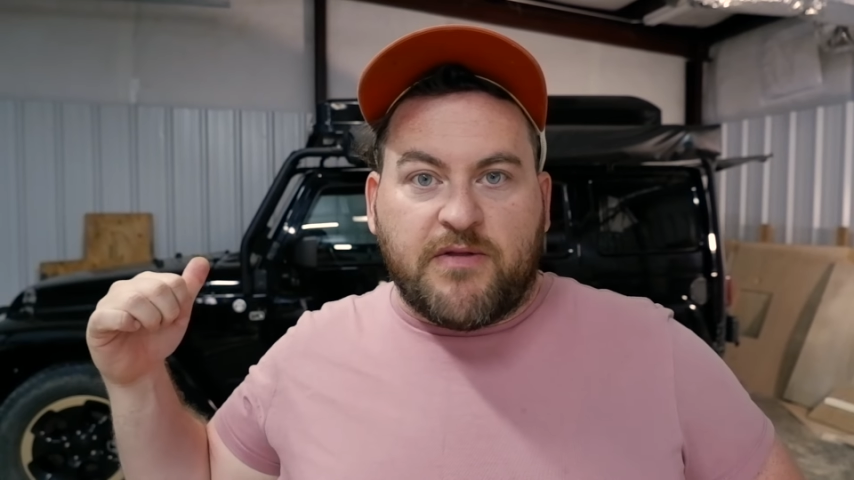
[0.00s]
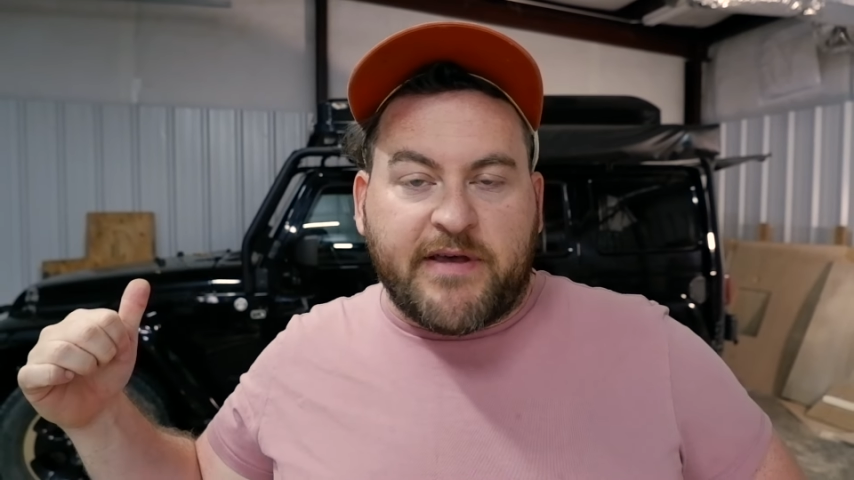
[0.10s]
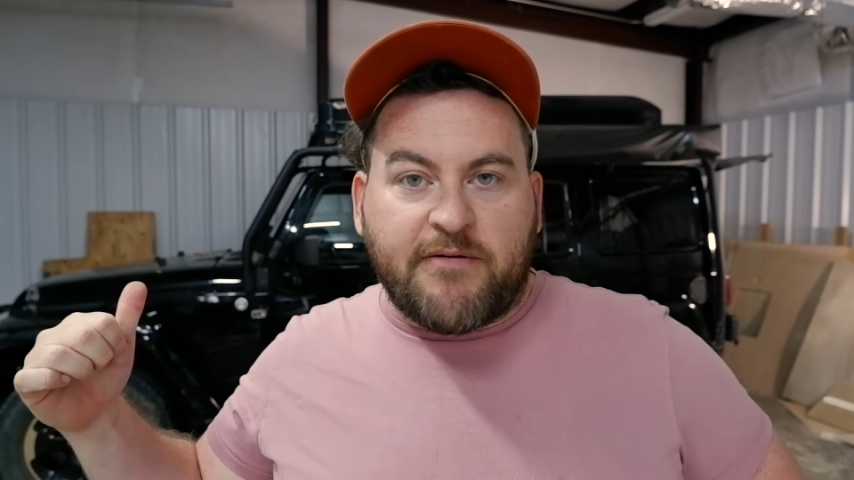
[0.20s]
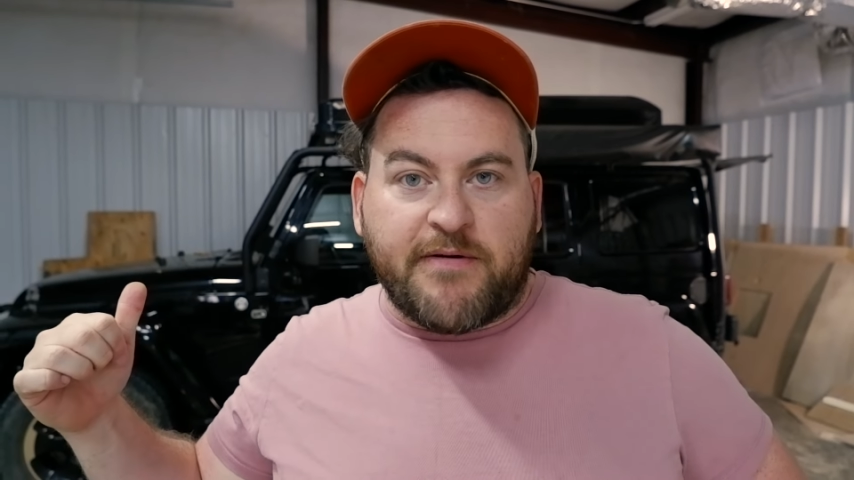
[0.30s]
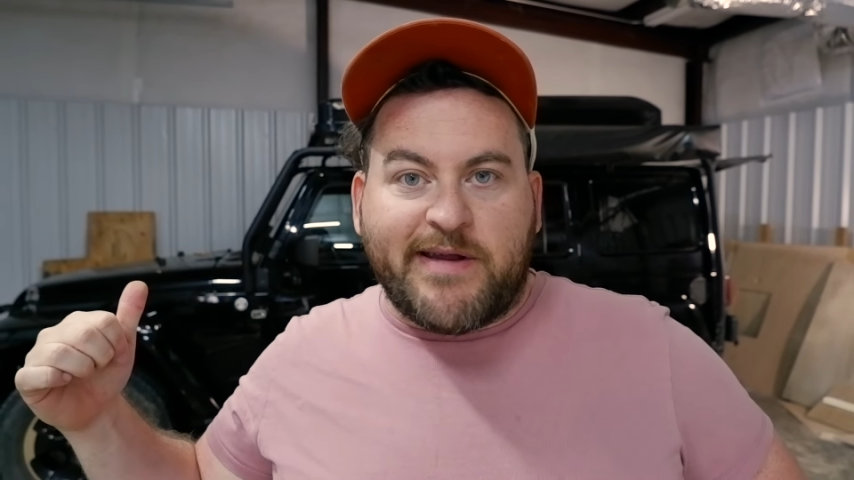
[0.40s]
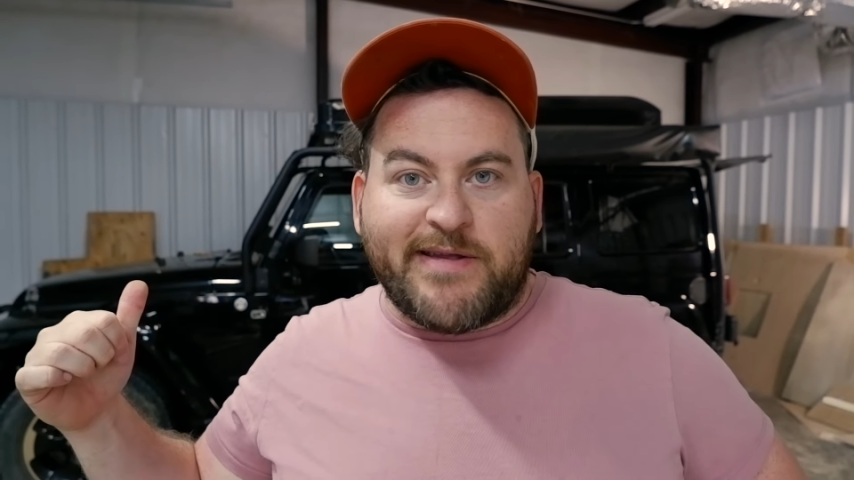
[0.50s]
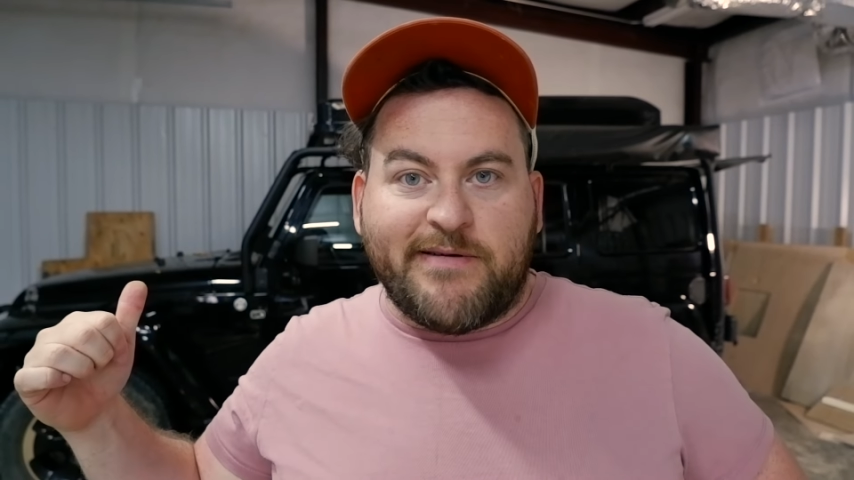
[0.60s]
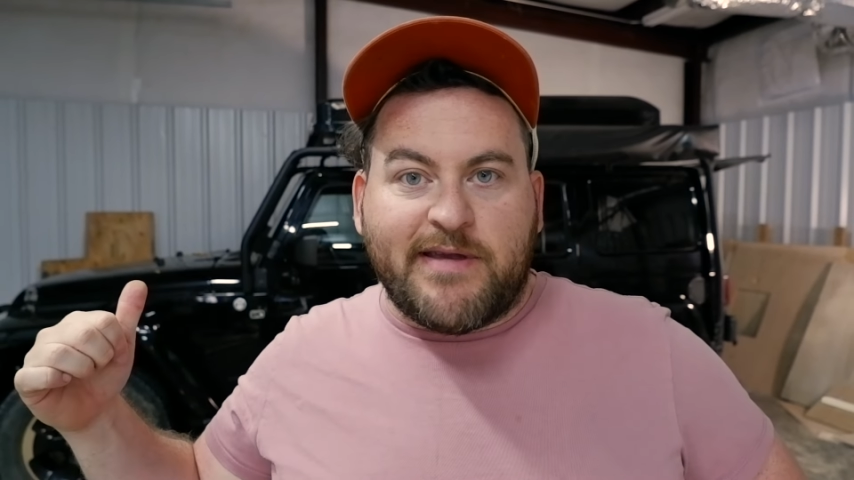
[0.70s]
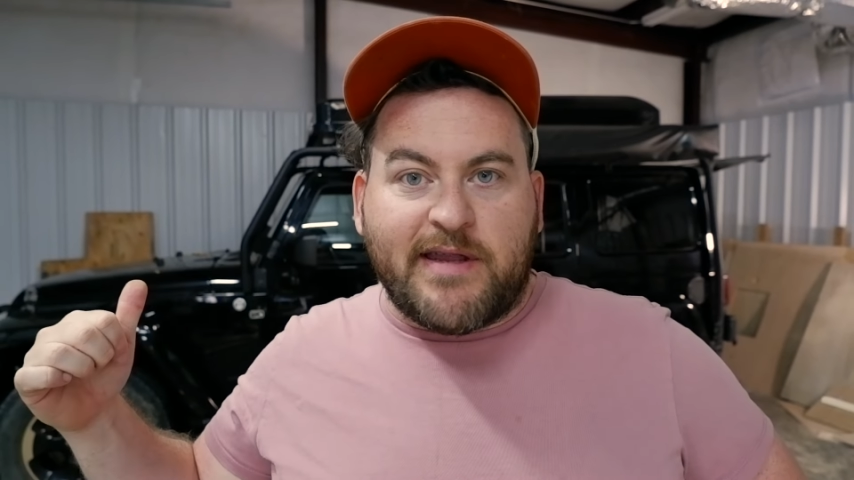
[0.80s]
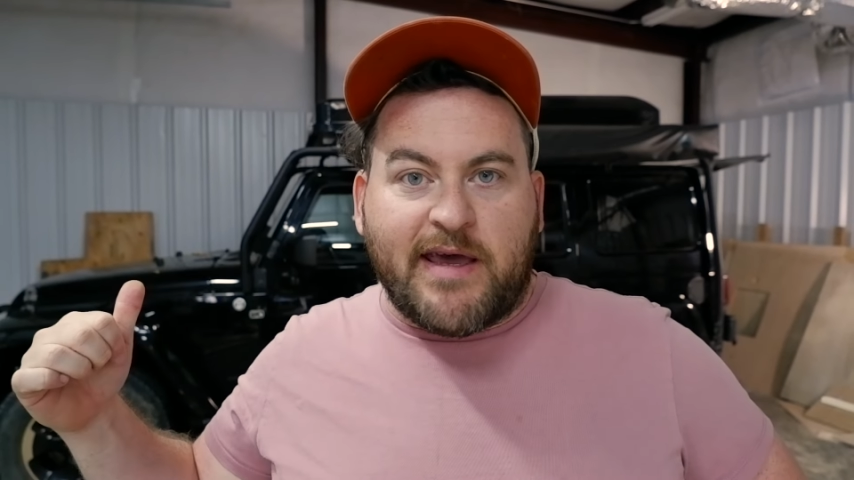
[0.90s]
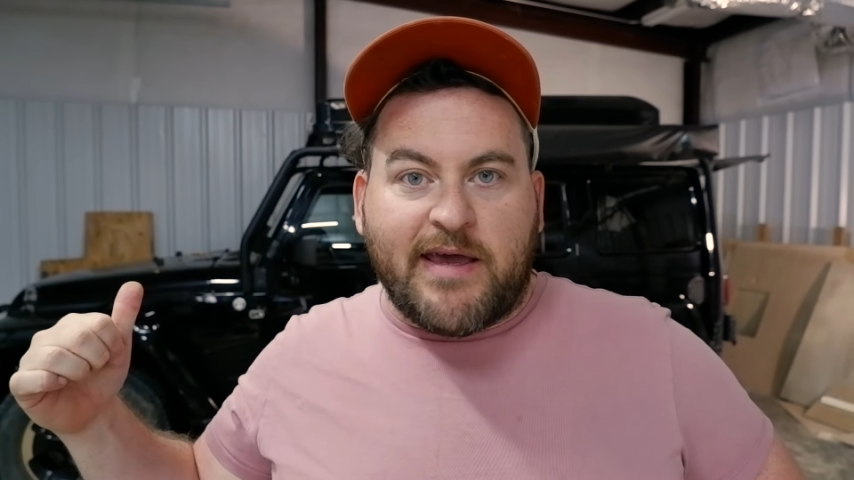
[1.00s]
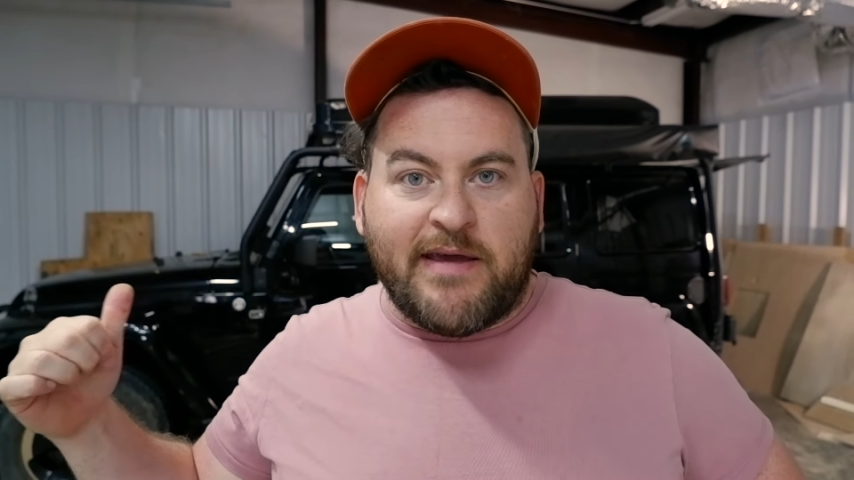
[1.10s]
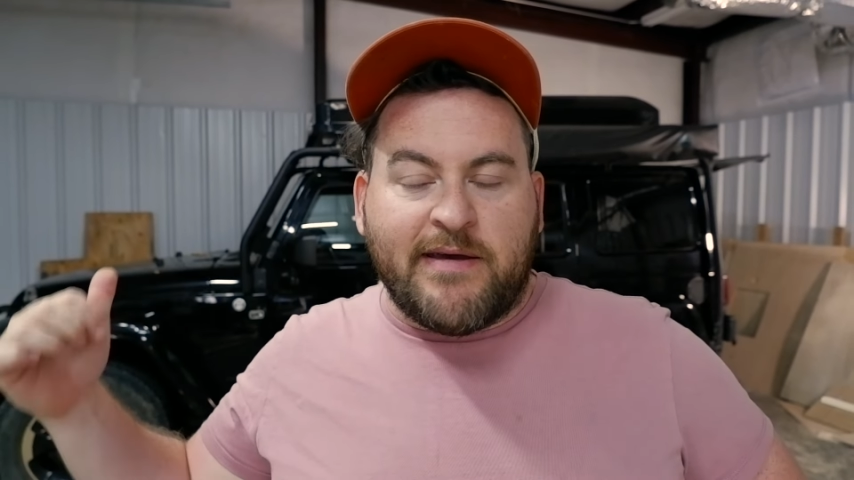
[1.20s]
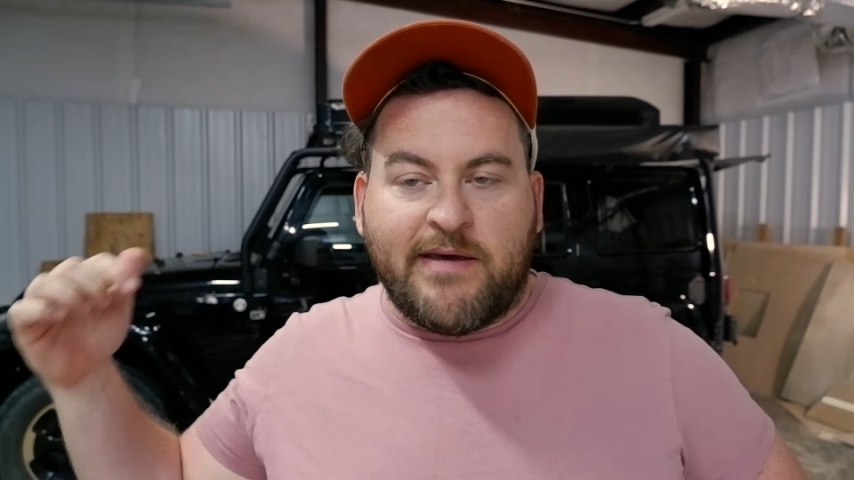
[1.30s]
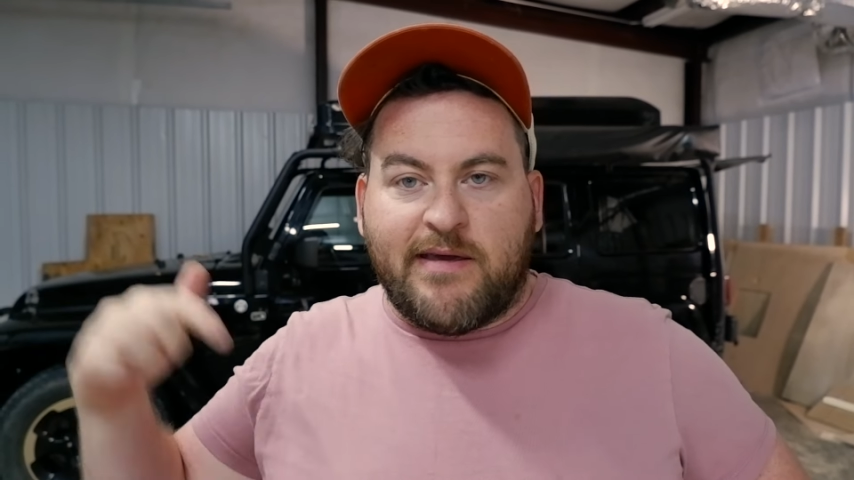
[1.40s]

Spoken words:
That's what we're going to do today.